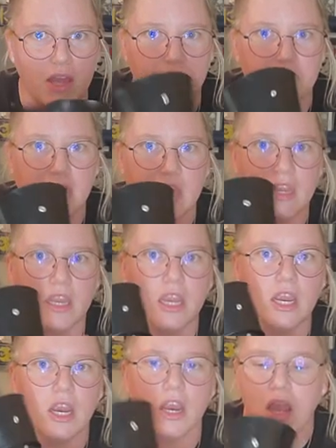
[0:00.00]
right on the end
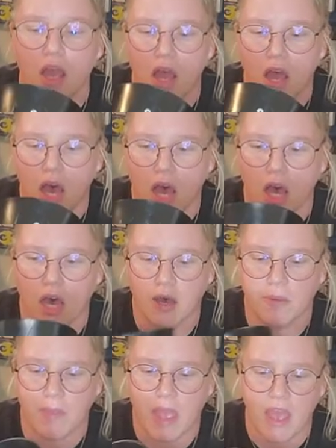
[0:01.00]
here,
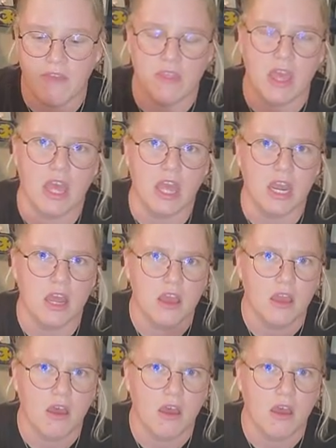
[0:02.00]
and then